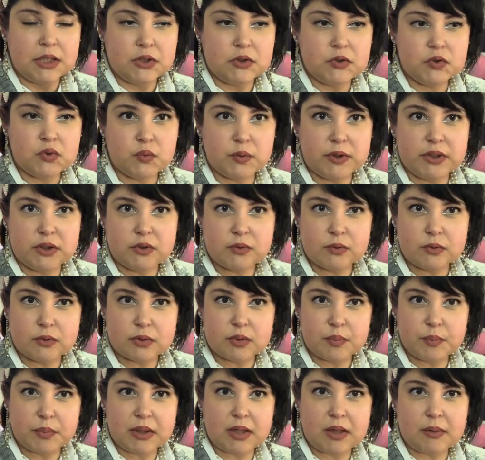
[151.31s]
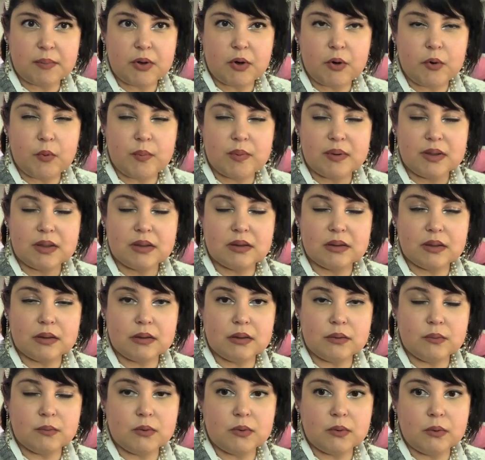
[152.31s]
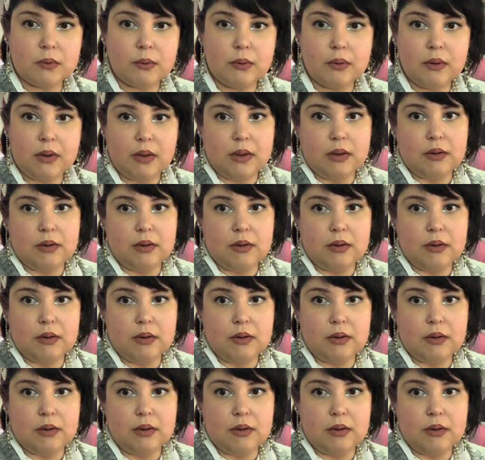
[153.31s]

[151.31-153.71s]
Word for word: dwindled, but I'm hoping that it will